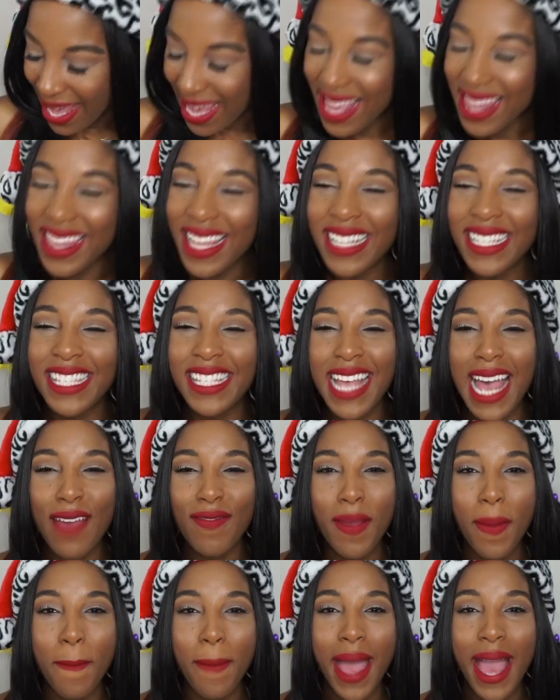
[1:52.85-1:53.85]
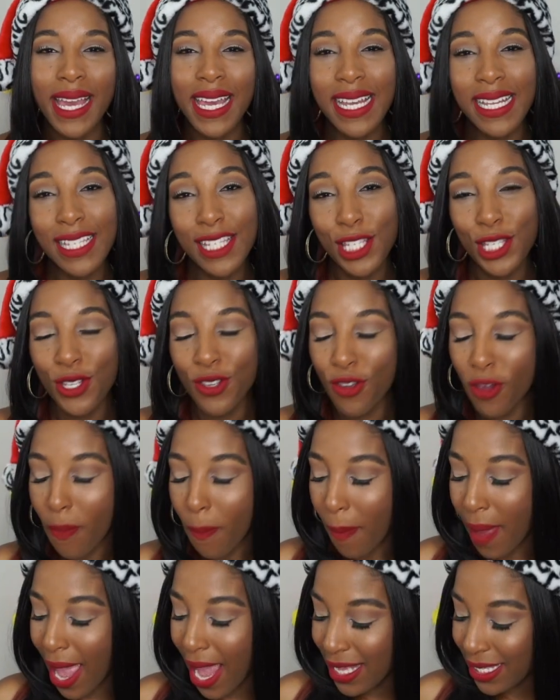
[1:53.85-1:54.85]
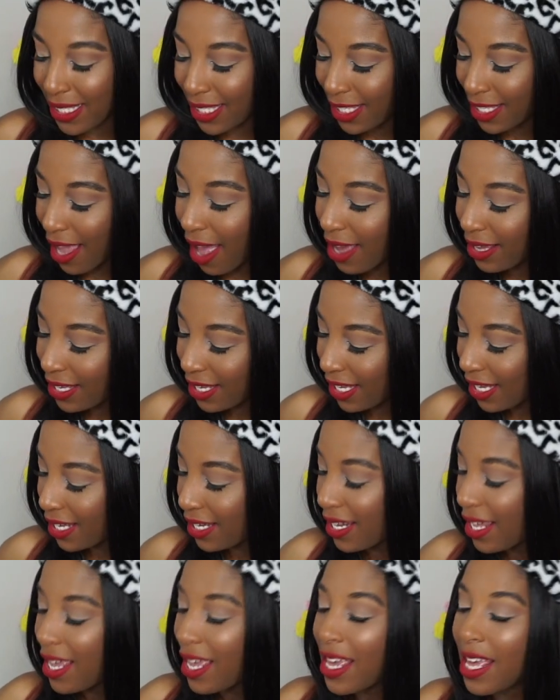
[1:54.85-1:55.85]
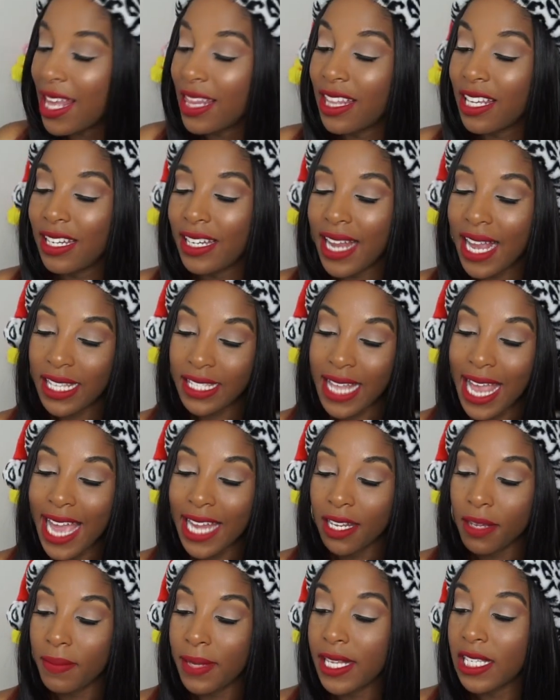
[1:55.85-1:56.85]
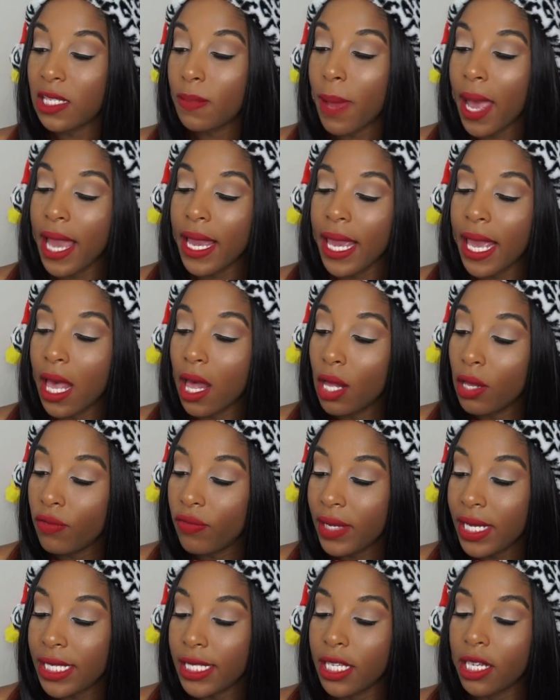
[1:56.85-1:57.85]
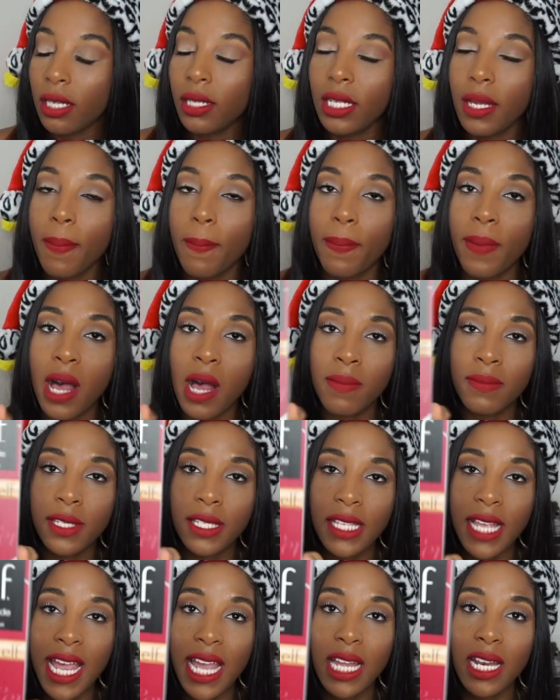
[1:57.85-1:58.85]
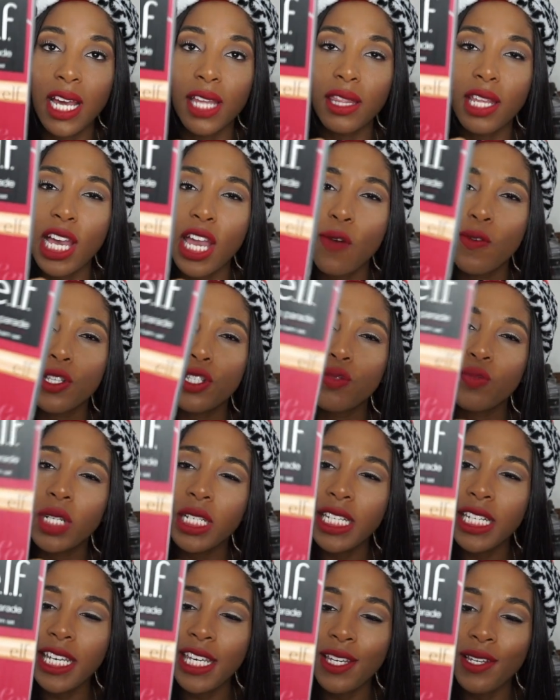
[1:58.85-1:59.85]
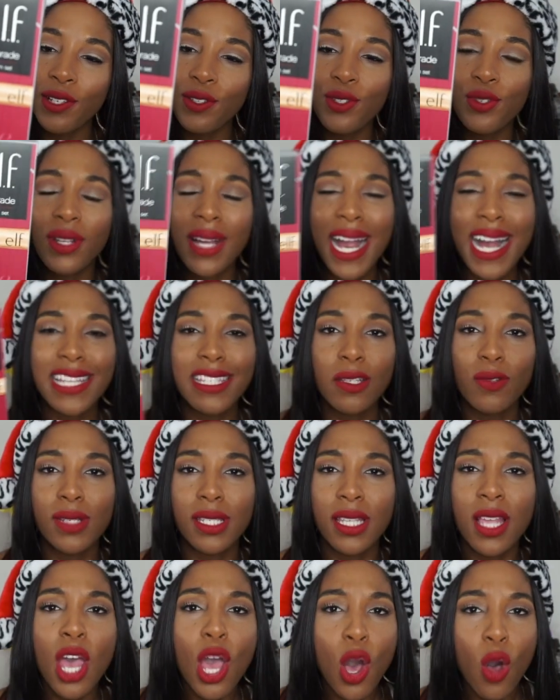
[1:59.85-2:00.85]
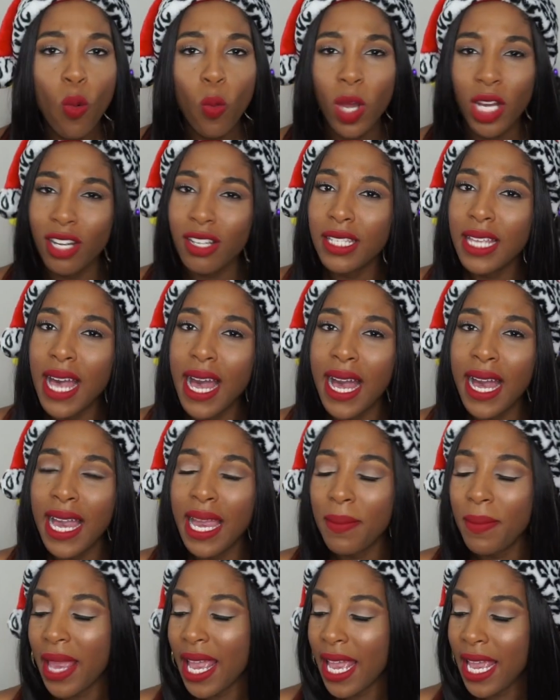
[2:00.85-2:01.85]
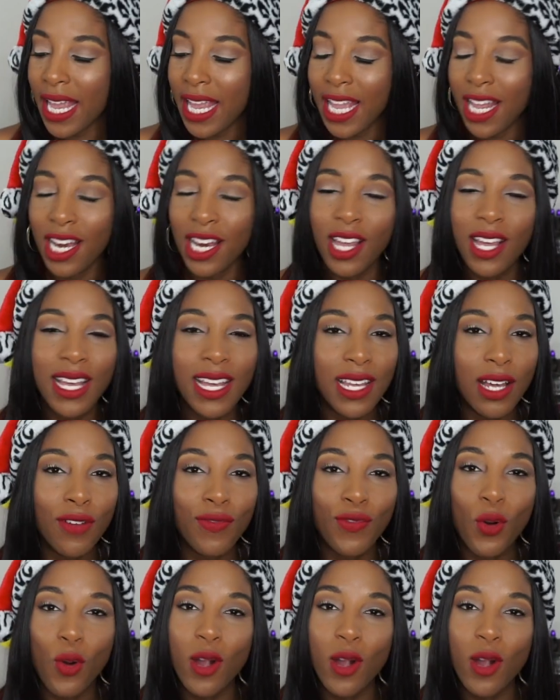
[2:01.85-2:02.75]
And then diving back into my stocking, the next item is by e l f. It's their lip balm set, and I thought it was really cute. You guys know it's winter time, and of